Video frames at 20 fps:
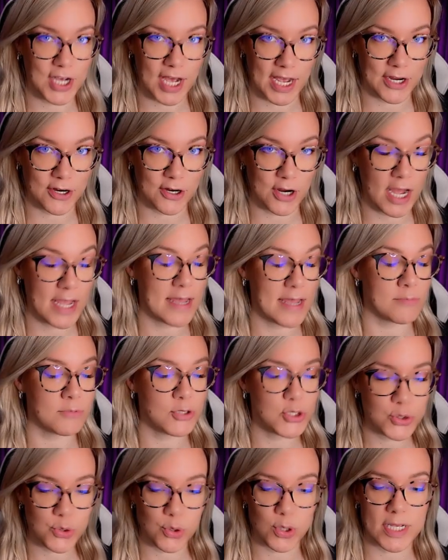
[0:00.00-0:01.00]
I am sure
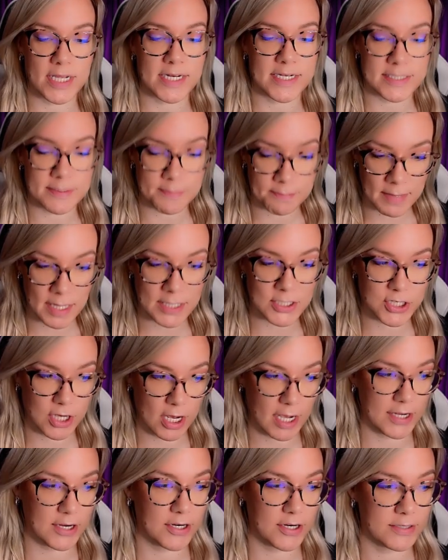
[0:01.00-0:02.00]
it is much higher.